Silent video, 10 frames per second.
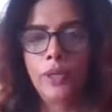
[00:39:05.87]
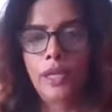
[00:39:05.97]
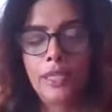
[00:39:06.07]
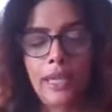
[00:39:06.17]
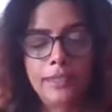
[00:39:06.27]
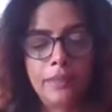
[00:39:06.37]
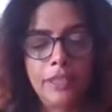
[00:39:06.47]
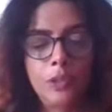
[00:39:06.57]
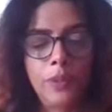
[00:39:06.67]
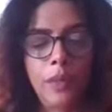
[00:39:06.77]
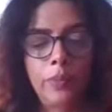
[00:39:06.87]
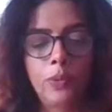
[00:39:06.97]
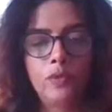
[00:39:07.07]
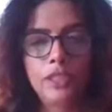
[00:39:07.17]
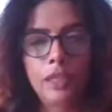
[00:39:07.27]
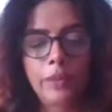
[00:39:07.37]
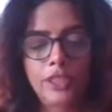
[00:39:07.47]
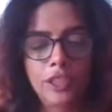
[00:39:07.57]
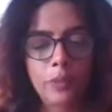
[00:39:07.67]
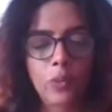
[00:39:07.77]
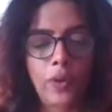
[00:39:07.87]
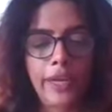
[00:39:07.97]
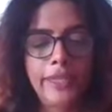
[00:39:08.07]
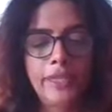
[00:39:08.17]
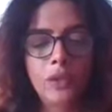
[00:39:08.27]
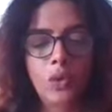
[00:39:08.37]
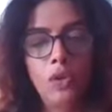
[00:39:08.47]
We are the SMHP approved CMHE provider.